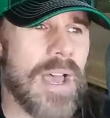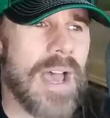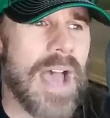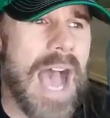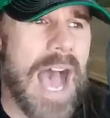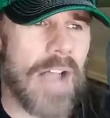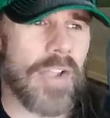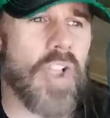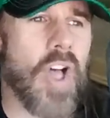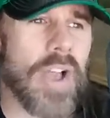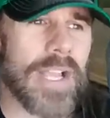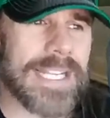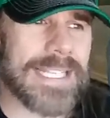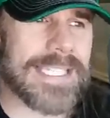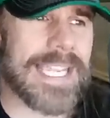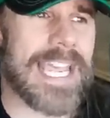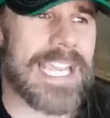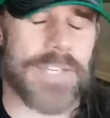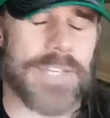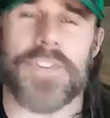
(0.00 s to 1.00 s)
how long it
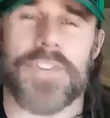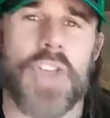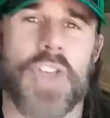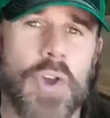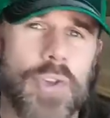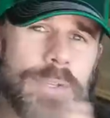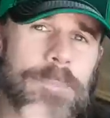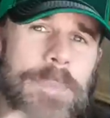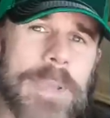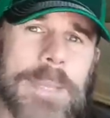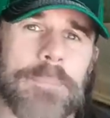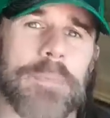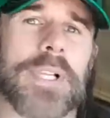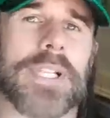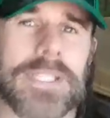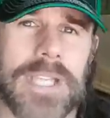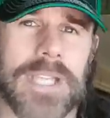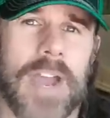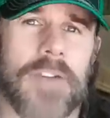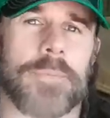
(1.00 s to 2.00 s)
takes for those people
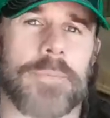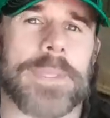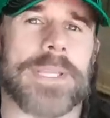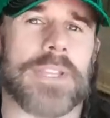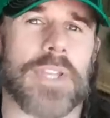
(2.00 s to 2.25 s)
in government,